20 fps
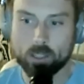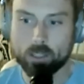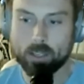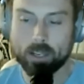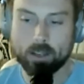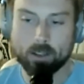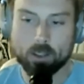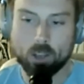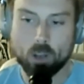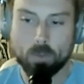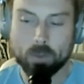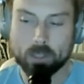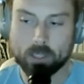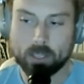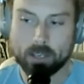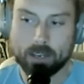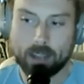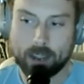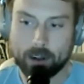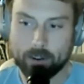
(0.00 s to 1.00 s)
humans
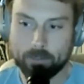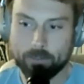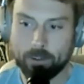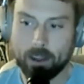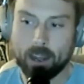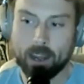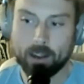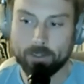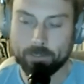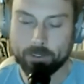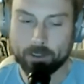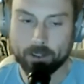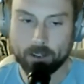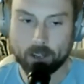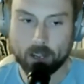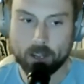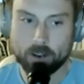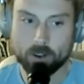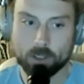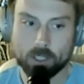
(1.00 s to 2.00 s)
did not evolve to
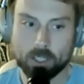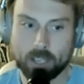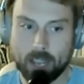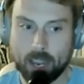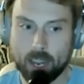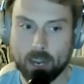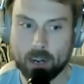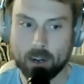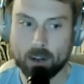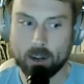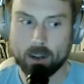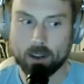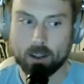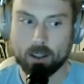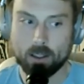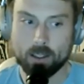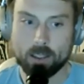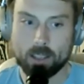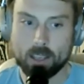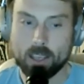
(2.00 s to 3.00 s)
understand
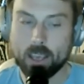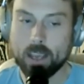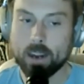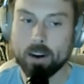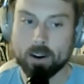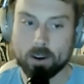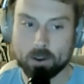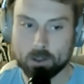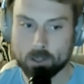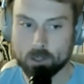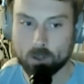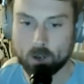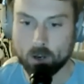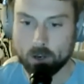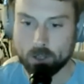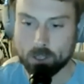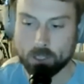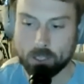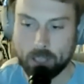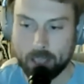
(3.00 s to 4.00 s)
years on
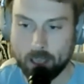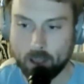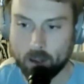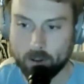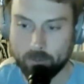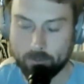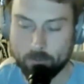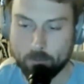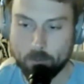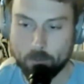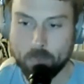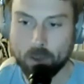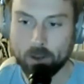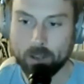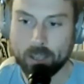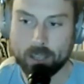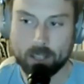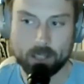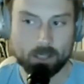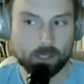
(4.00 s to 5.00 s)
a scale of
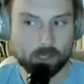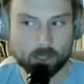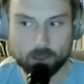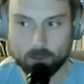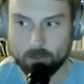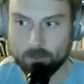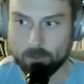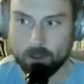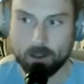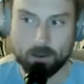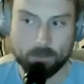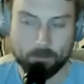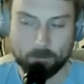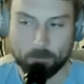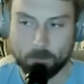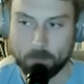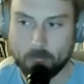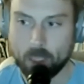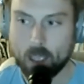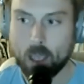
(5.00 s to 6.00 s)
millions and
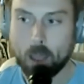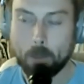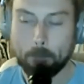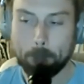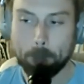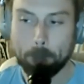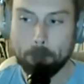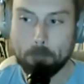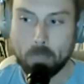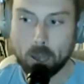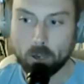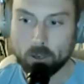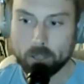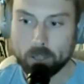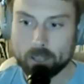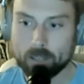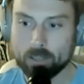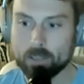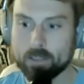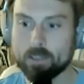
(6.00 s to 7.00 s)

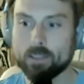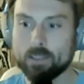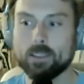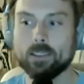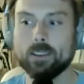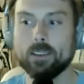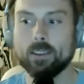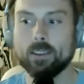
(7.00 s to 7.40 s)
billions.